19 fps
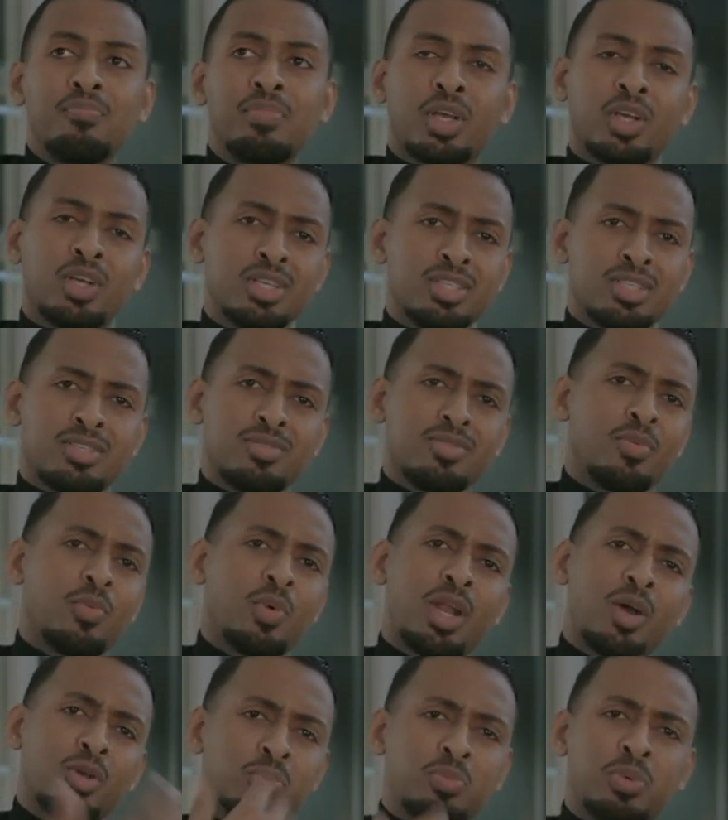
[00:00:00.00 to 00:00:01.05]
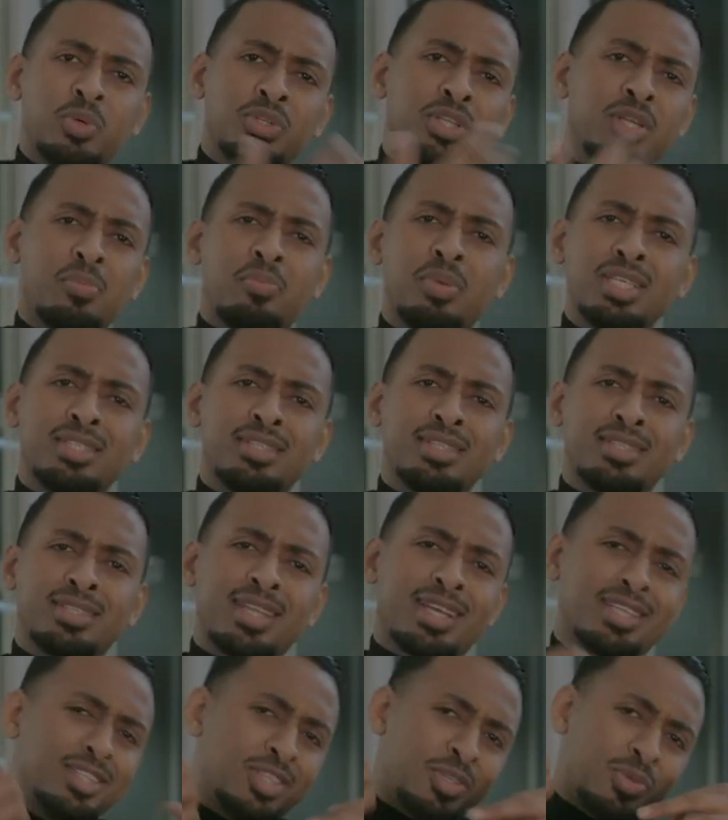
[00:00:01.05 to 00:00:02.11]
Because when I was building a business,
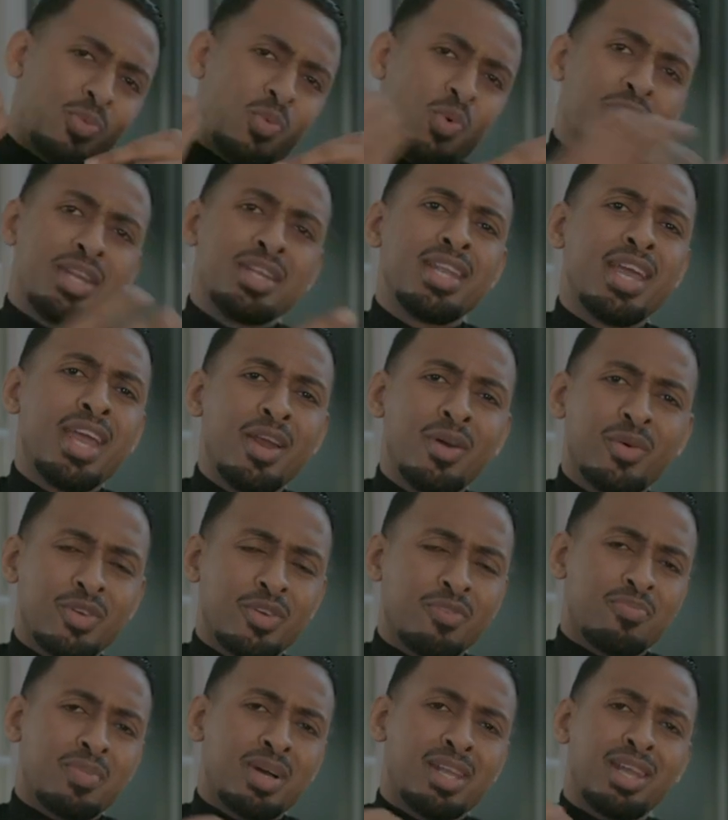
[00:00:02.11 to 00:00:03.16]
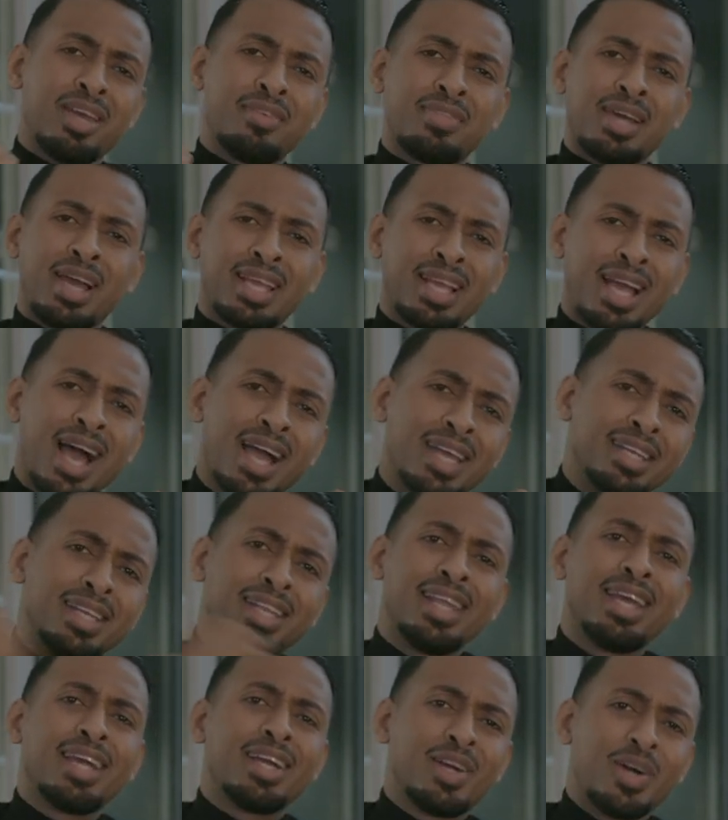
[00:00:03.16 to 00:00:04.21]
that's just one area of my life that I kind
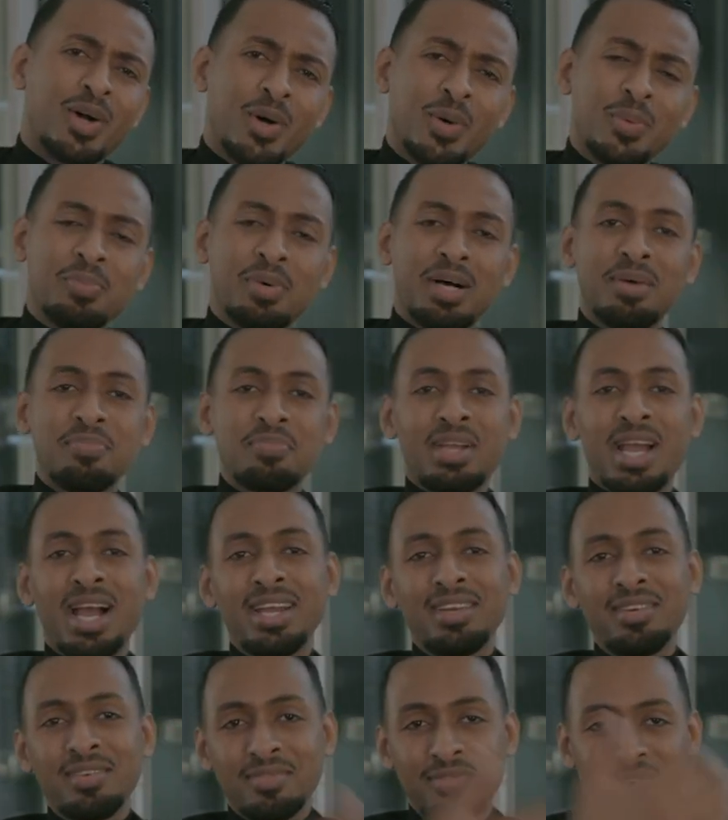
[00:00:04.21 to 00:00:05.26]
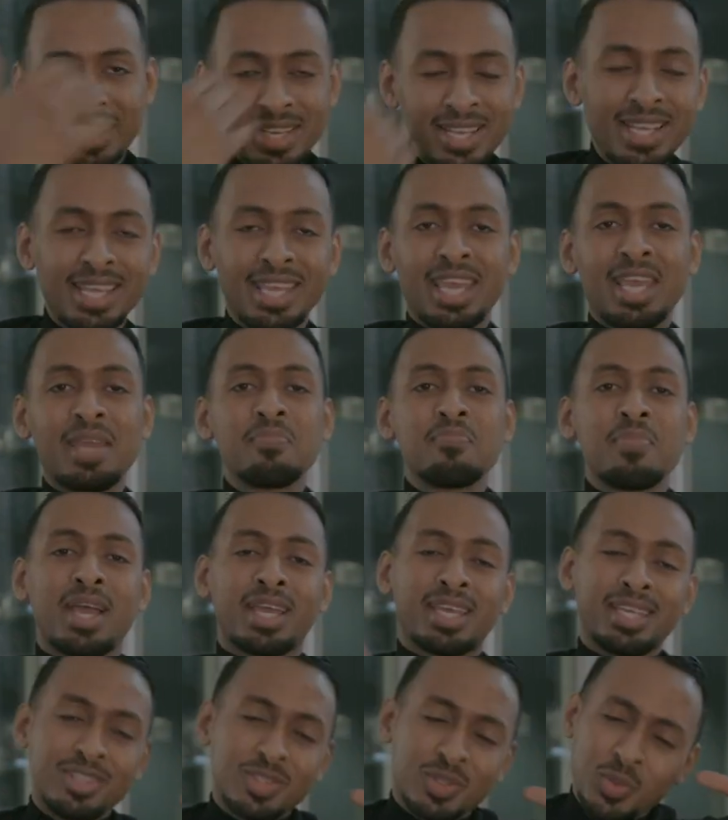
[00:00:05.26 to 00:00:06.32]
of let go, but I'm kind of getting
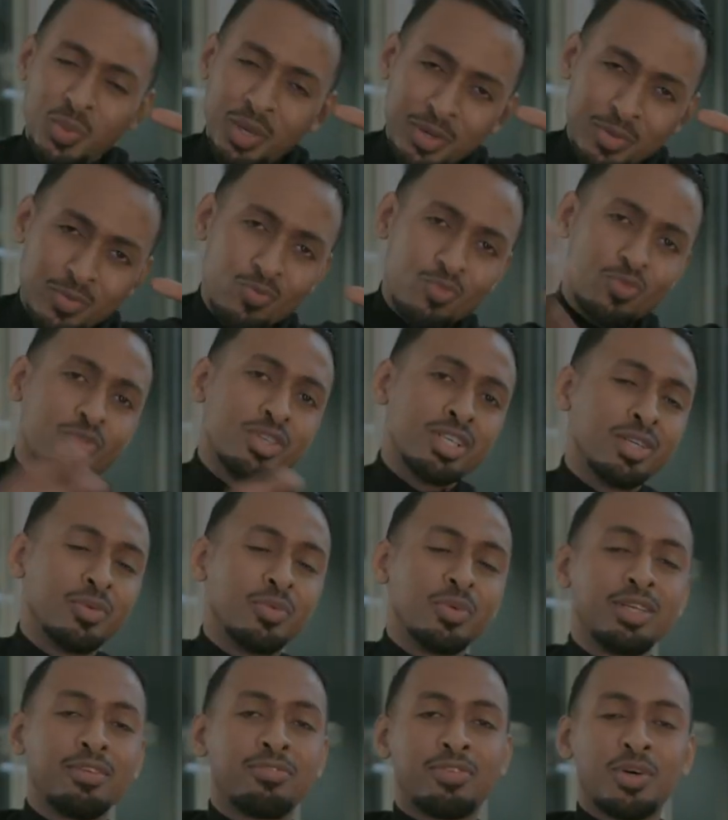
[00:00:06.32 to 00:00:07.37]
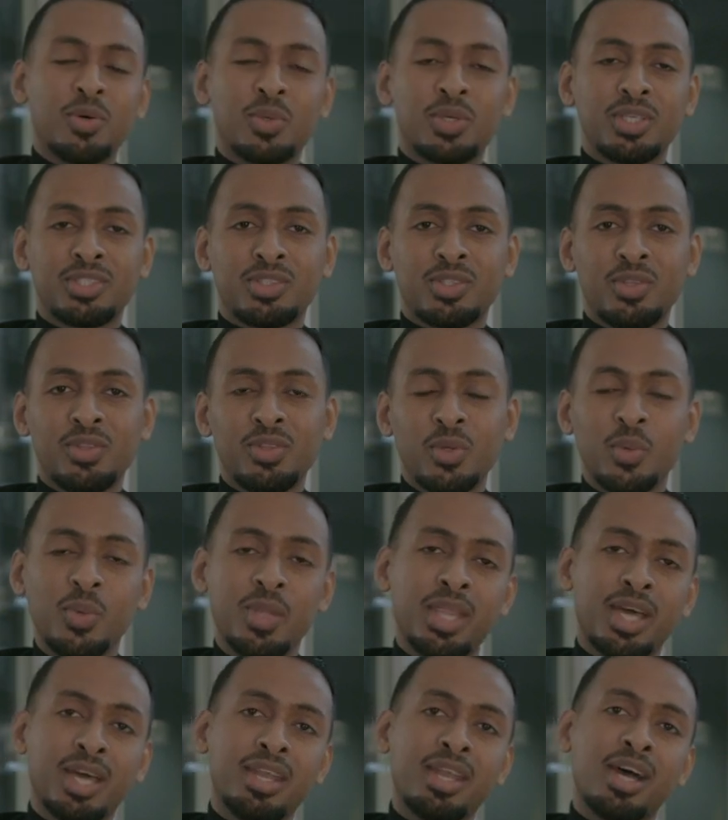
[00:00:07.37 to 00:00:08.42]
back into it and really, really focused on
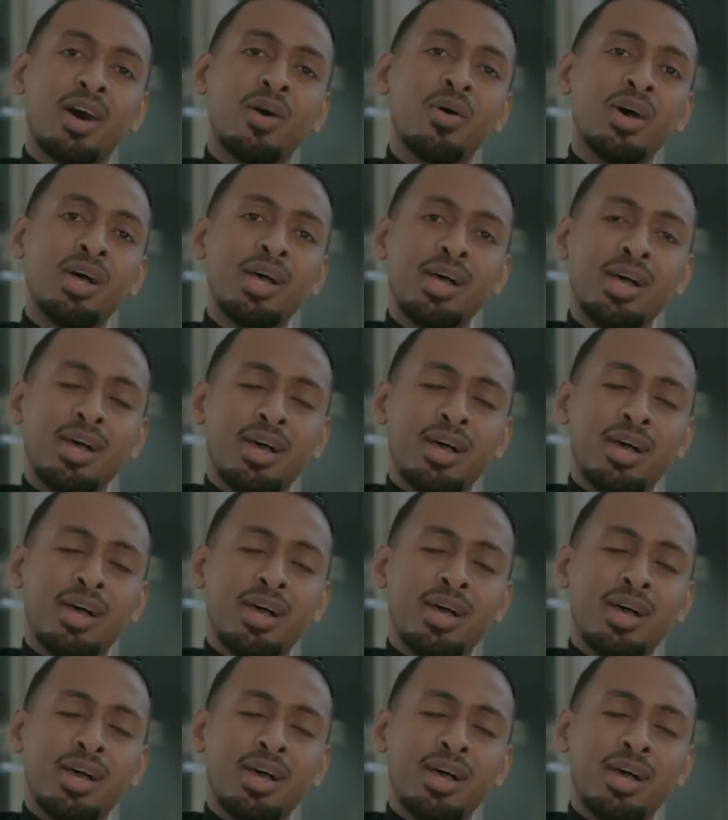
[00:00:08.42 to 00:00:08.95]
doing that now.